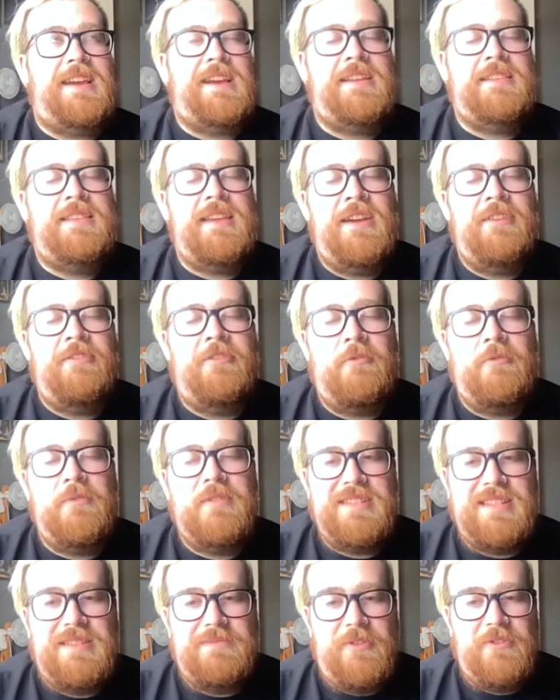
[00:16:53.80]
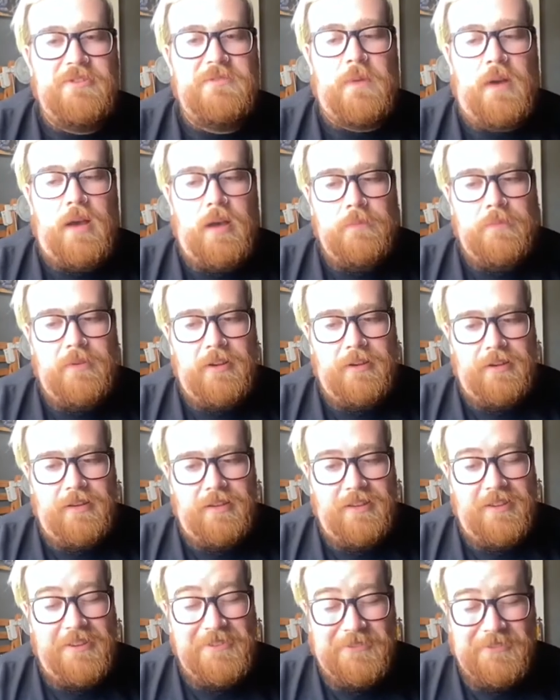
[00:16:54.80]
They're always the most popular.
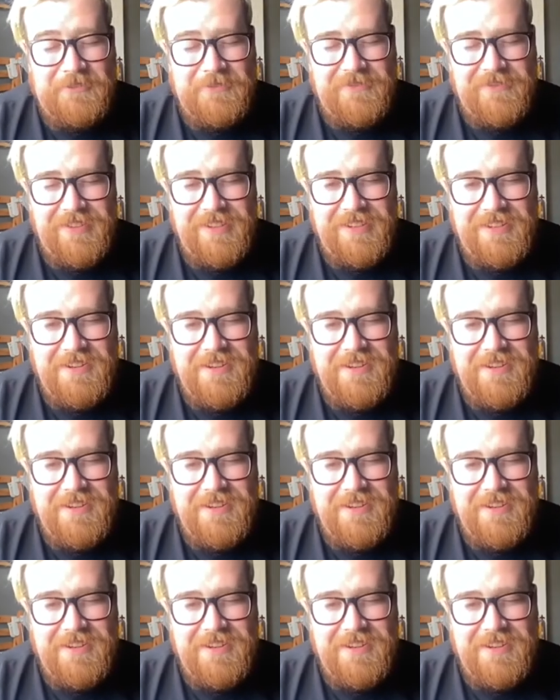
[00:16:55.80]
You know what I mean?